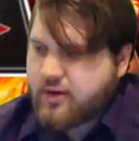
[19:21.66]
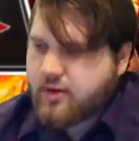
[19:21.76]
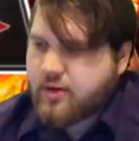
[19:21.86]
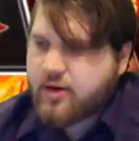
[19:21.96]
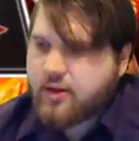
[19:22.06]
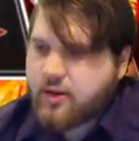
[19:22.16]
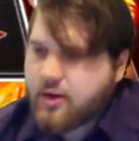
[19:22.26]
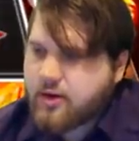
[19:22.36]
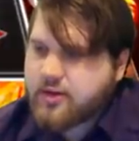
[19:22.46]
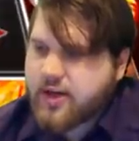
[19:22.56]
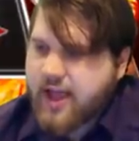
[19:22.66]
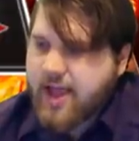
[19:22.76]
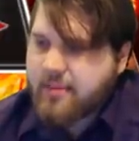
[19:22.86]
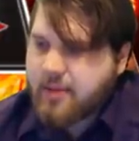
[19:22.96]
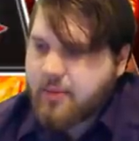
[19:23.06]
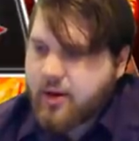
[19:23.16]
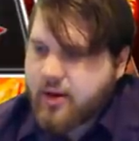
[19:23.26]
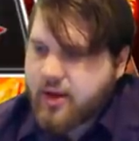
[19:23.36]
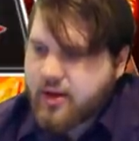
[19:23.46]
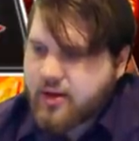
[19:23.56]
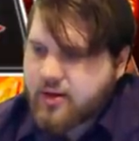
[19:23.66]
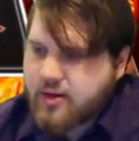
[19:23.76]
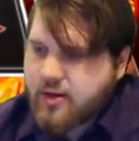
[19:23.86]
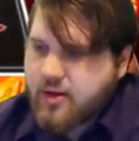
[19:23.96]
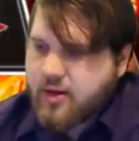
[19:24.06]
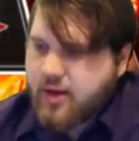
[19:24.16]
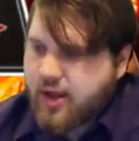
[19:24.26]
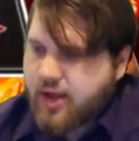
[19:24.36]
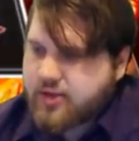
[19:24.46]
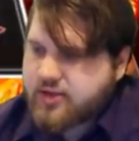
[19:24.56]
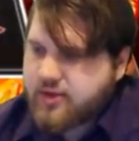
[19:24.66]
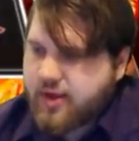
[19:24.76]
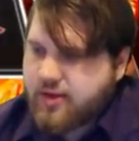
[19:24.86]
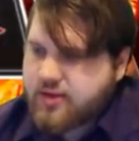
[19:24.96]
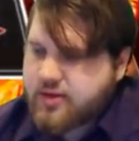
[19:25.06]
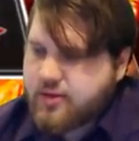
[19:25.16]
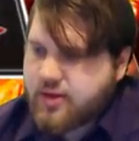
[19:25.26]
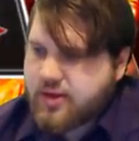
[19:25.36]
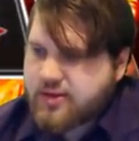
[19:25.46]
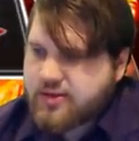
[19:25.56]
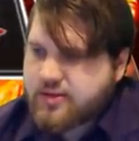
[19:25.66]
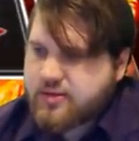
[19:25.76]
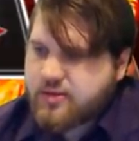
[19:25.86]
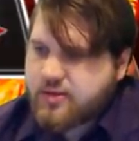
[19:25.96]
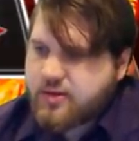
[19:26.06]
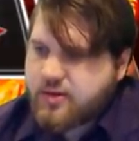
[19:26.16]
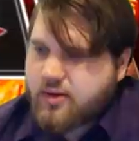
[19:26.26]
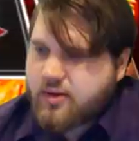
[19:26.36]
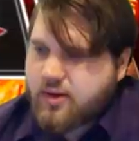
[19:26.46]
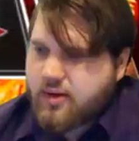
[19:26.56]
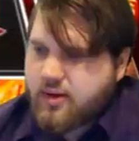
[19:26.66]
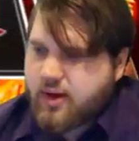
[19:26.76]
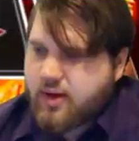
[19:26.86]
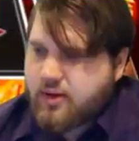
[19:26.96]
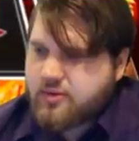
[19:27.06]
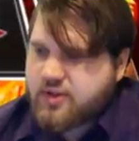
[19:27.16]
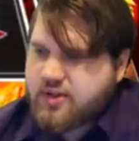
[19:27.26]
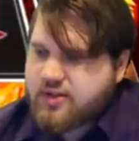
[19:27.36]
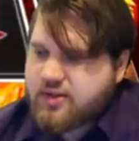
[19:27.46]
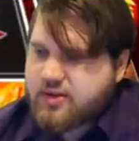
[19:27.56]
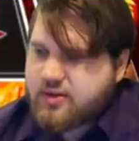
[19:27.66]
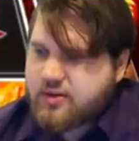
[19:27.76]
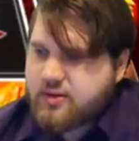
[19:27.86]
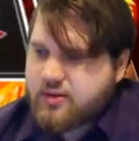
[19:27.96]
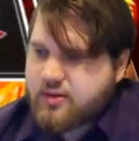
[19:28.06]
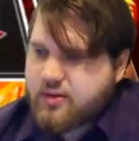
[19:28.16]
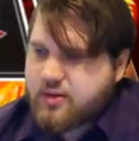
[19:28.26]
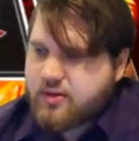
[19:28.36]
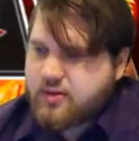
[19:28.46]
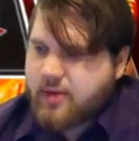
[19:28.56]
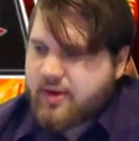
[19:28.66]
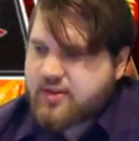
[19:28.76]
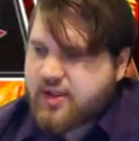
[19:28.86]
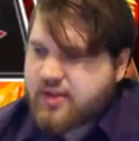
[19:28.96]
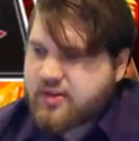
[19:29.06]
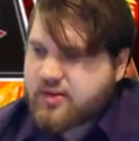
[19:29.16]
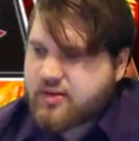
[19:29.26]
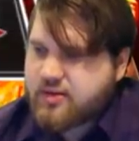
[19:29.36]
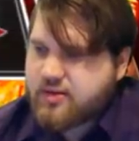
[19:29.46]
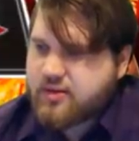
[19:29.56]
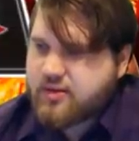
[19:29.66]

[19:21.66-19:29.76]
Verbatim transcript: And you're going to learn today, big boy. So yeah, these go into this. I can use this to bounce this.